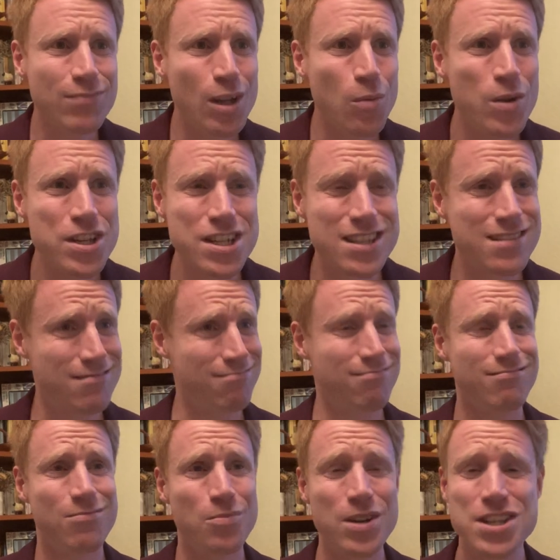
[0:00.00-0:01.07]
we're just,
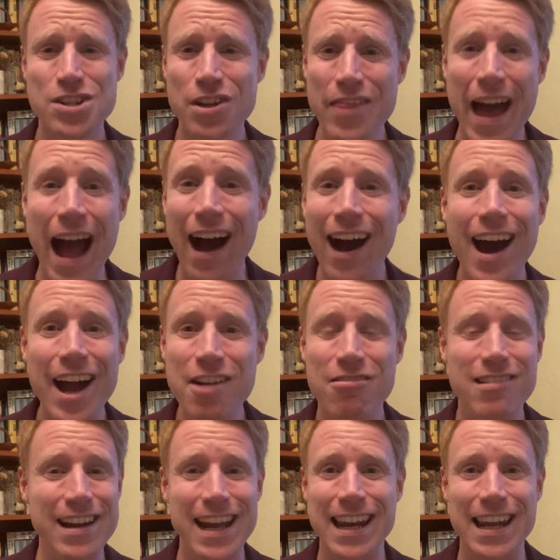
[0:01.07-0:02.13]
we're just on that high
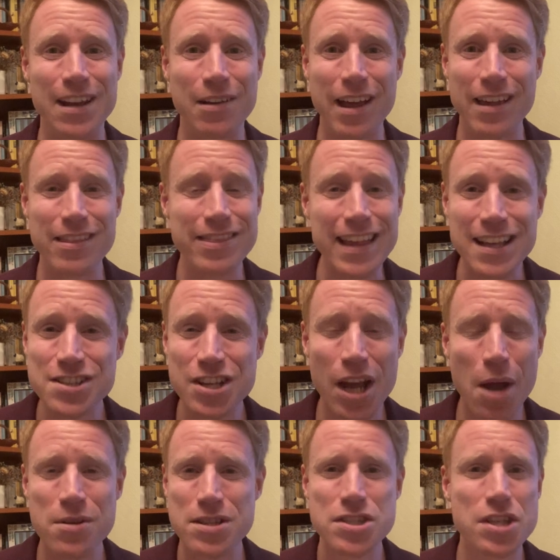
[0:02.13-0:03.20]
really. Uh, things are
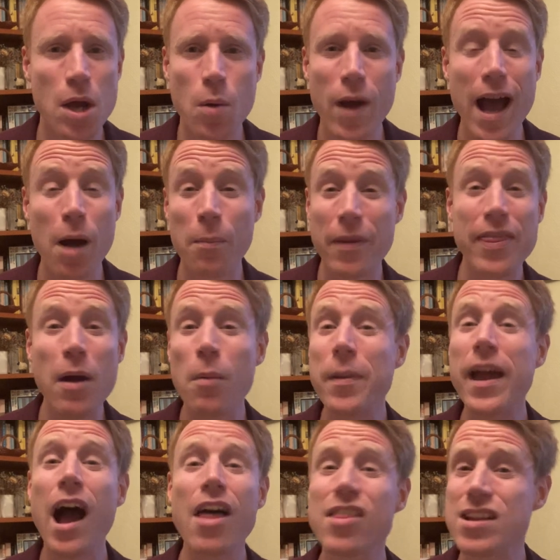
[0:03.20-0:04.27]
going so well, but there will
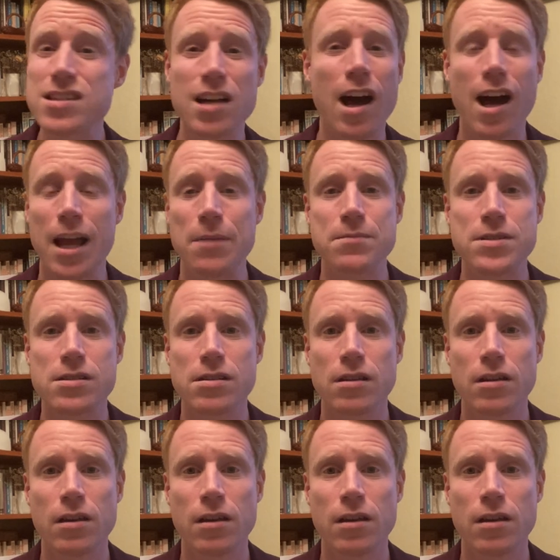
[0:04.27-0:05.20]
be other times